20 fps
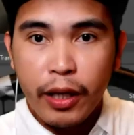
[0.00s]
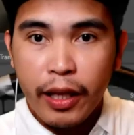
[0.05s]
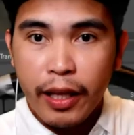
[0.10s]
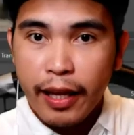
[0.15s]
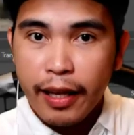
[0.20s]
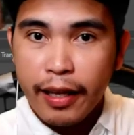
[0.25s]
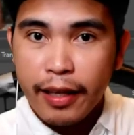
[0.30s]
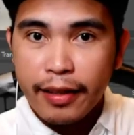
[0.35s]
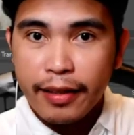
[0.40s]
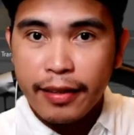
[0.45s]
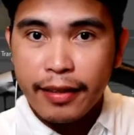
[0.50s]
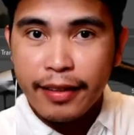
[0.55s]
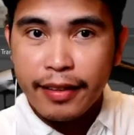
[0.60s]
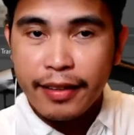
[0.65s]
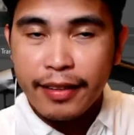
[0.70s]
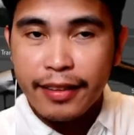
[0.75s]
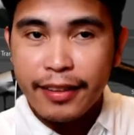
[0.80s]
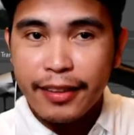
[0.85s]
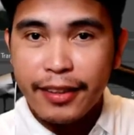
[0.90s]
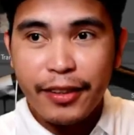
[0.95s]
voila,
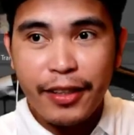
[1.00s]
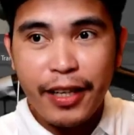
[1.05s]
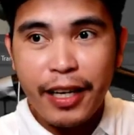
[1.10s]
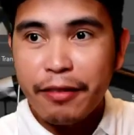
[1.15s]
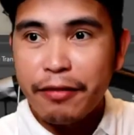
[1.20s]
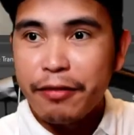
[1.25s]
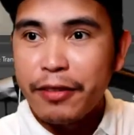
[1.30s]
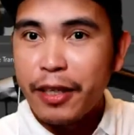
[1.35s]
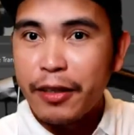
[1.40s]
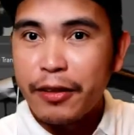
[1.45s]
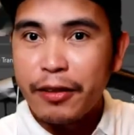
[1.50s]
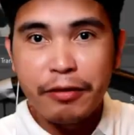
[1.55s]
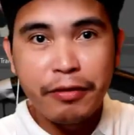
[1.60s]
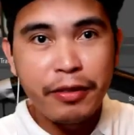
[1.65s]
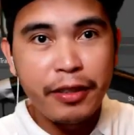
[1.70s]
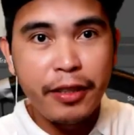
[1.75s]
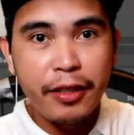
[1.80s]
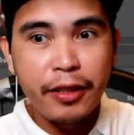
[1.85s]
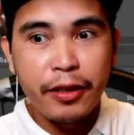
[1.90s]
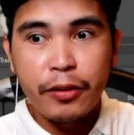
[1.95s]
you have now a
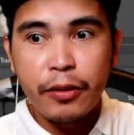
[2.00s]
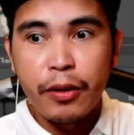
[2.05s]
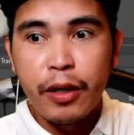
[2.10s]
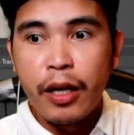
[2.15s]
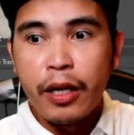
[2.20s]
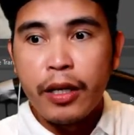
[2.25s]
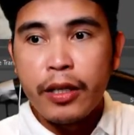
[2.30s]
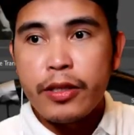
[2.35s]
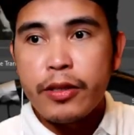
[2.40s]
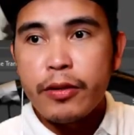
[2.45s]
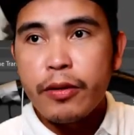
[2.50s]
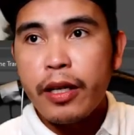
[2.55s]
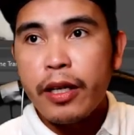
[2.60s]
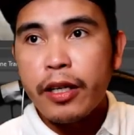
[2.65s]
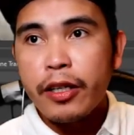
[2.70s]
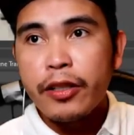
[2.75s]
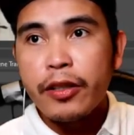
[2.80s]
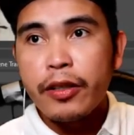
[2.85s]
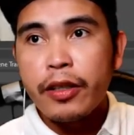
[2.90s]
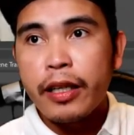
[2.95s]
video. So
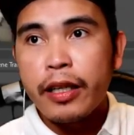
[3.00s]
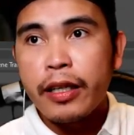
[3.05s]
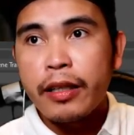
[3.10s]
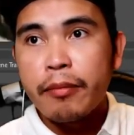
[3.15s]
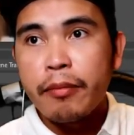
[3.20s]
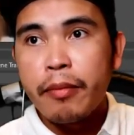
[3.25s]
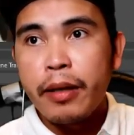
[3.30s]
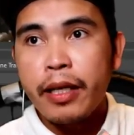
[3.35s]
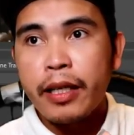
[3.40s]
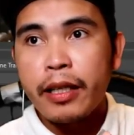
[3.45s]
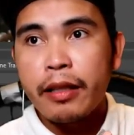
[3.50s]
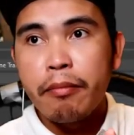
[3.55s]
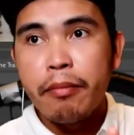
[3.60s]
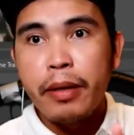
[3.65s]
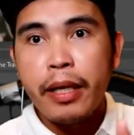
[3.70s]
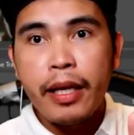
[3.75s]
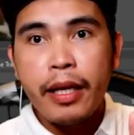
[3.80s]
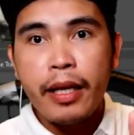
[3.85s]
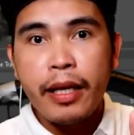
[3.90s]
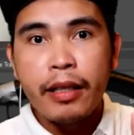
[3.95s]
here you can make it
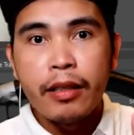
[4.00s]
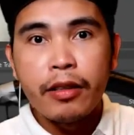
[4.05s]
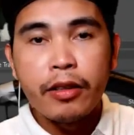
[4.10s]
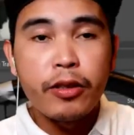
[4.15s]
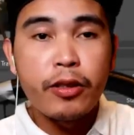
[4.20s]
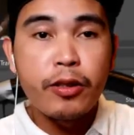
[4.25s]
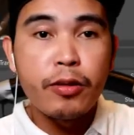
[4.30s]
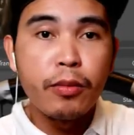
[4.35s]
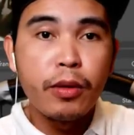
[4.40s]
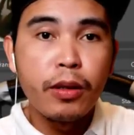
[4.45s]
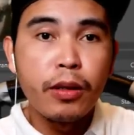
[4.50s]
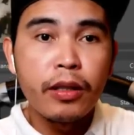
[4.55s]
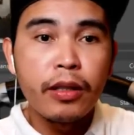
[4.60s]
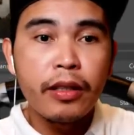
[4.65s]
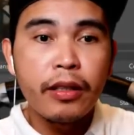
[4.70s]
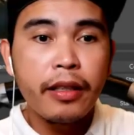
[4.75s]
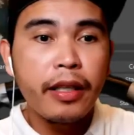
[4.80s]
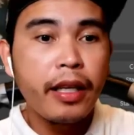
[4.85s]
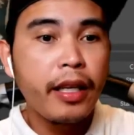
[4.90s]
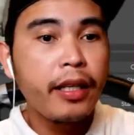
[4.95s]
big or
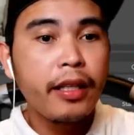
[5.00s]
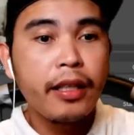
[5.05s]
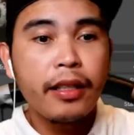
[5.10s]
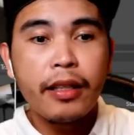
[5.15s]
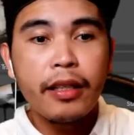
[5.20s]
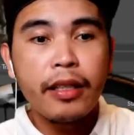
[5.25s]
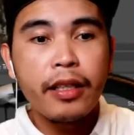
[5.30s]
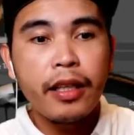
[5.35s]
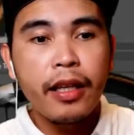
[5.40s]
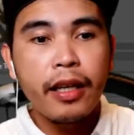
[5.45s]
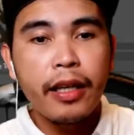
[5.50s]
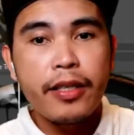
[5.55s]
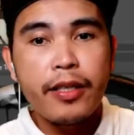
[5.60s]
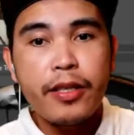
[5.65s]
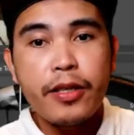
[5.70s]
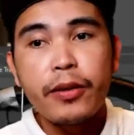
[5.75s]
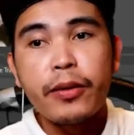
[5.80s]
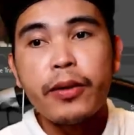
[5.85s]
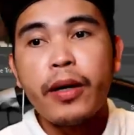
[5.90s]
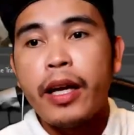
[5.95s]
small, anything you
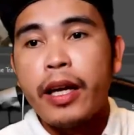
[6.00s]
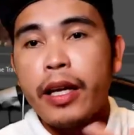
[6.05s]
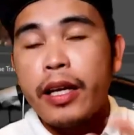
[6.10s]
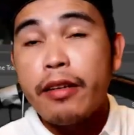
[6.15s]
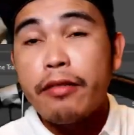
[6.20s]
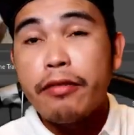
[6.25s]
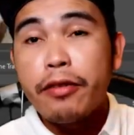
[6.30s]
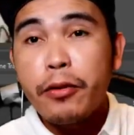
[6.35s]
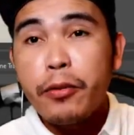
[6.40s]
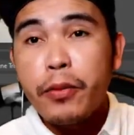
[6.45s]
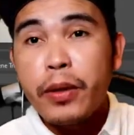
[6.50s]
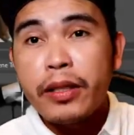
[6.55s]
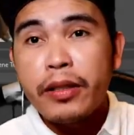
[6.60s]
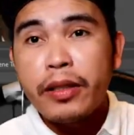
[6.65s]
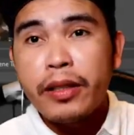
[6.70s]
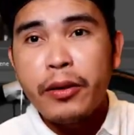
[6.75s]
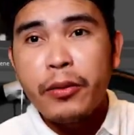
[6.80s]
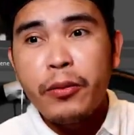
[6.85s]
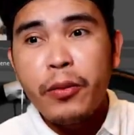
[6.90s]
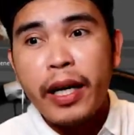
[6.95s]
like. So if you're
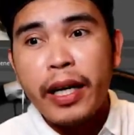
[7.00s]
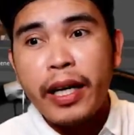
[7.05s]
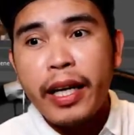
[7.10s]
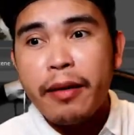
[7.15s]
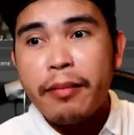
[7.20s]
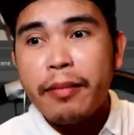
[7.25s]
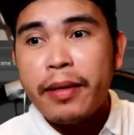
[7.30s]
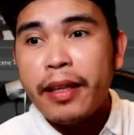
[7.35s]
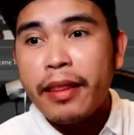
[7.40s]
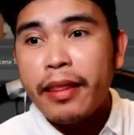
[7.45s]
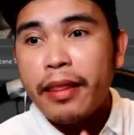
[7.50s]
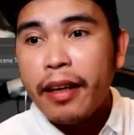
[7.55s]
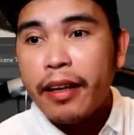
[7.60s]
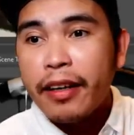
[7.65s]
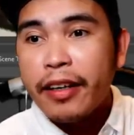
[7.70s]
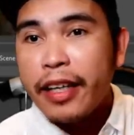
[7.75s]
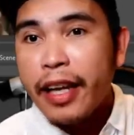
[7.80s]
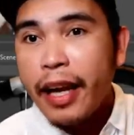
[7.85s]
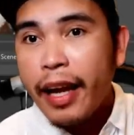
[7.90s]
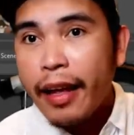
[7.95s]
wondering why I'm not
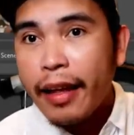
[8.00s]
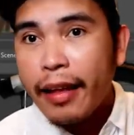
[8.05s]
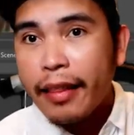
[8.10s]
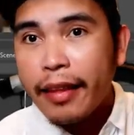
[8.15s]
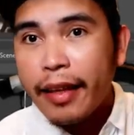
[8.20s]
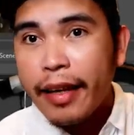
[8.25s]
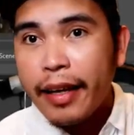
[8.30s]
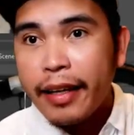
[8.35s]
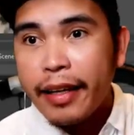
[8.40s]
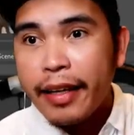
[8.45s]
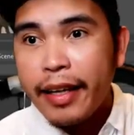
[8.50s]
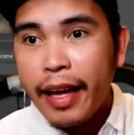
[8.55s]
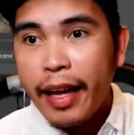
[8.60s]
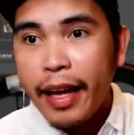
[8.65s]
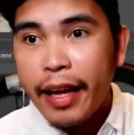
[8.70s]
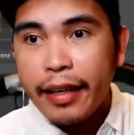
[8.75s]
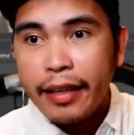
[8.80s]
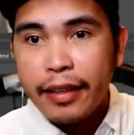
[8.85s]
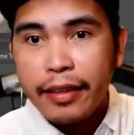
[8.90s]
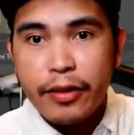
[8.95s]
there yet,
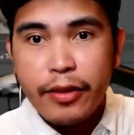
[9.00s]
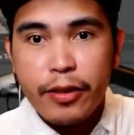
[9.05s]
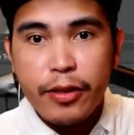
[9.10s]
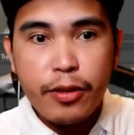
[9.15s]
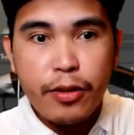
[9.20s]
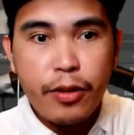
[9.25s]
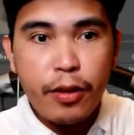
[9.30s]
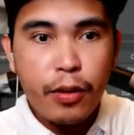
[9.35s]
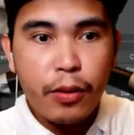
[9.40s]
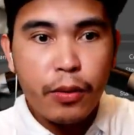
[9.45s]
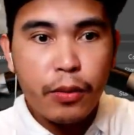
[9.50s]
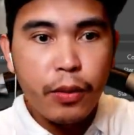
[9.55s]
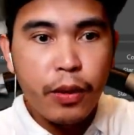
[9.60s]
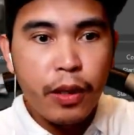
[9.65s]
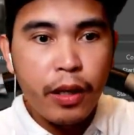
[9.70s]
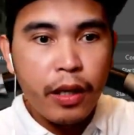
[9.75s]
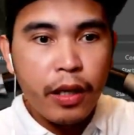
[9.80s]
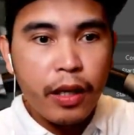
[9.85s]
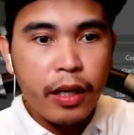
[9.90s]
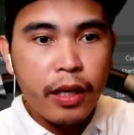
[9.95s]
again, so